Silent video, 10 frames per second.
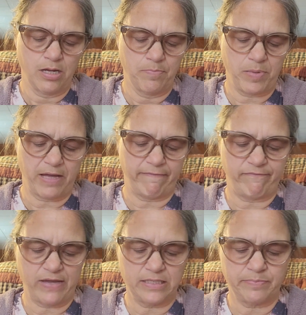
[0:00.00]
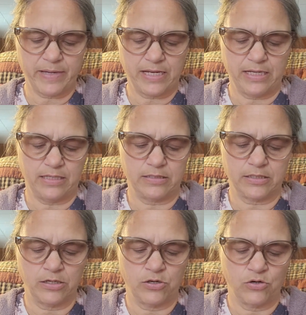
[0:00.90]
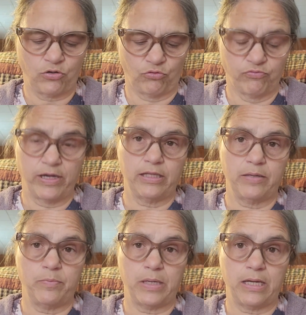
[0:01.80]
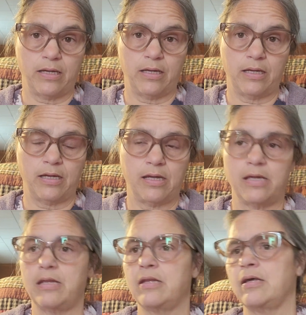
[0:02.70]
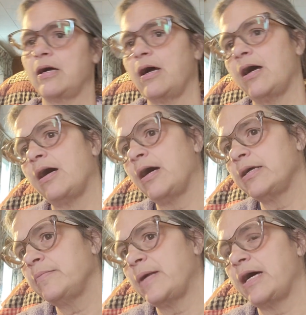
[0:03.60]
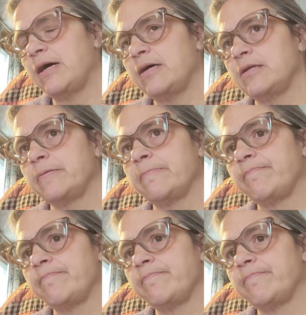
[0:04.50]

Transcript: But face painting is really big, and I am at...